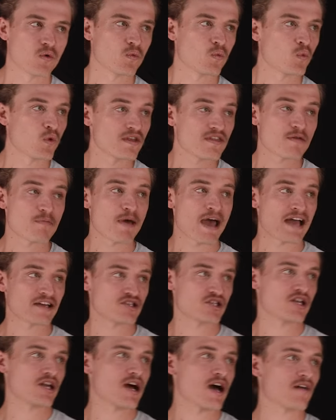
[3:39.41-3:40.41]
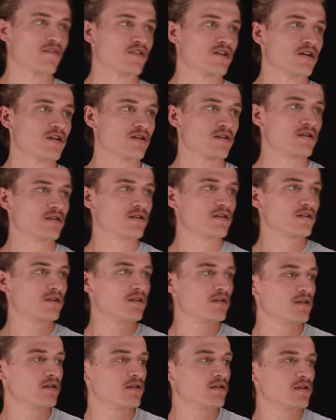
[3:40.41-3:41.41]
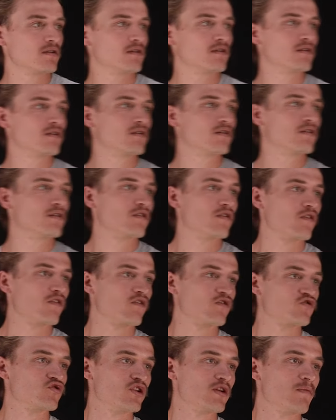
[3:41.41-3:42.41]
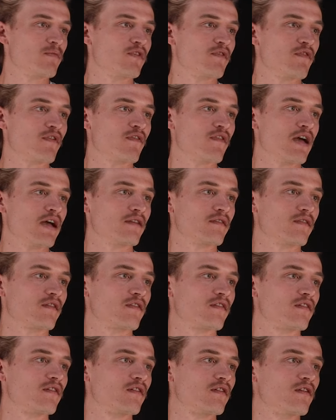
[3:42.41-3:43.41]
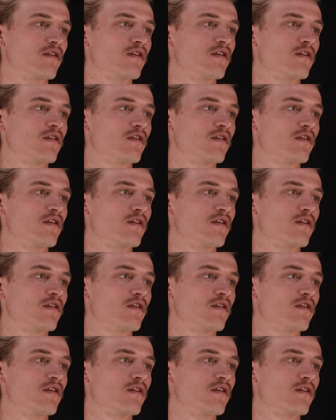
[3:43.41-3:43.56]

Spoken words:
With Apache Kafka, streams of events